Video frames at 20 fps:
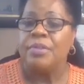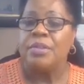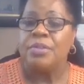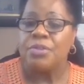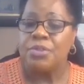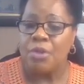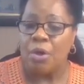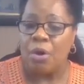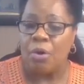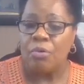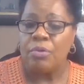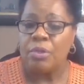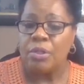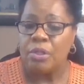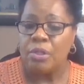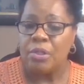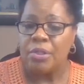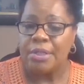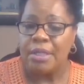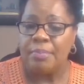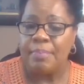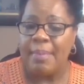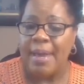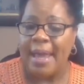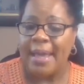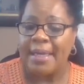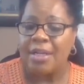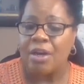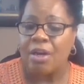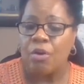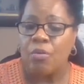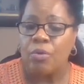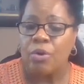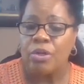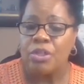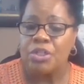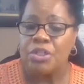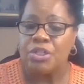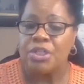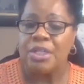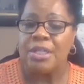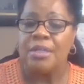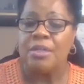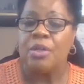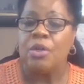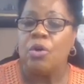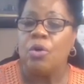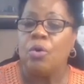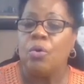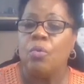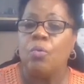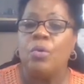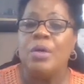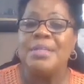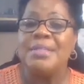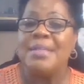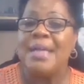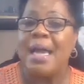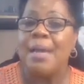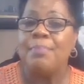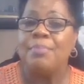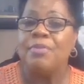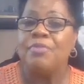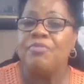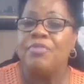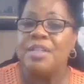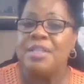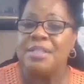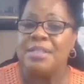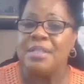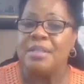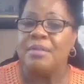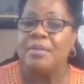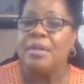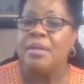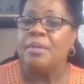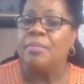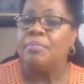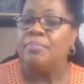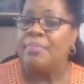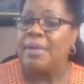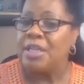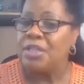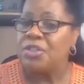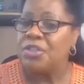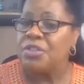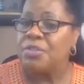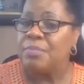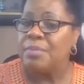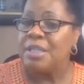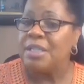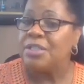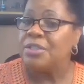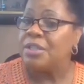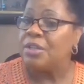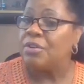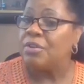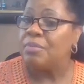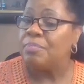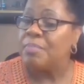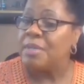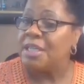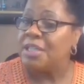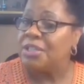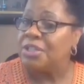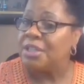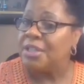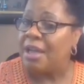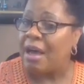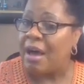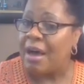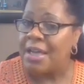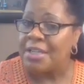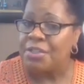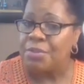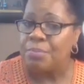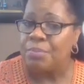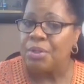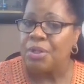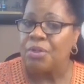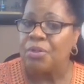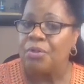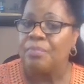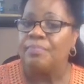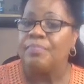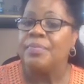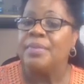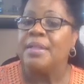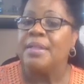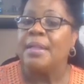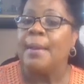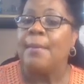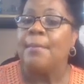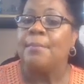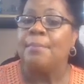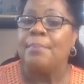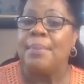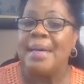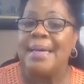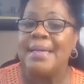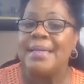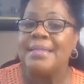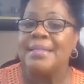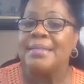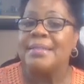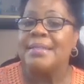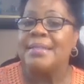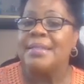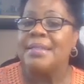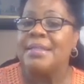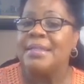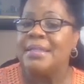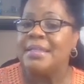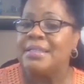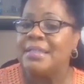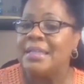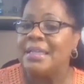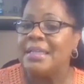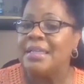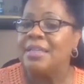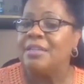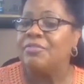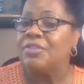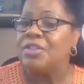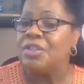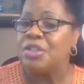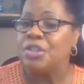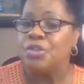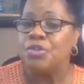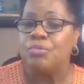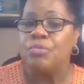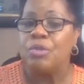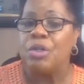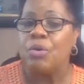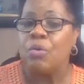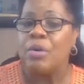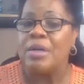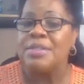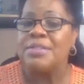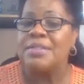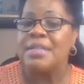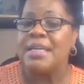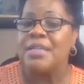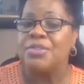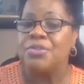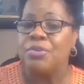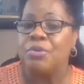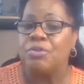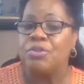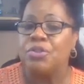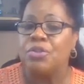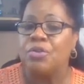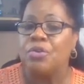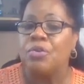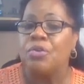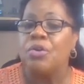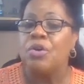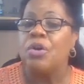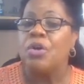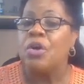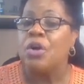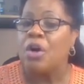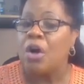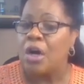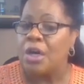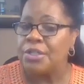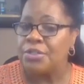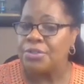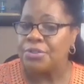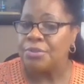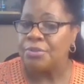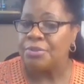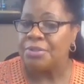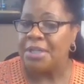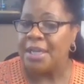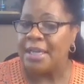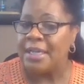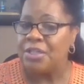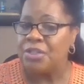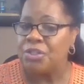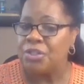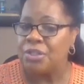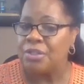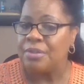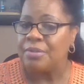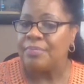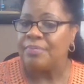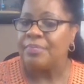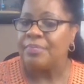So, looking back at our worksheet, what type of visit? Patients admitted, they're admitted to the hospital, but the attending physician requests a surgical consultation.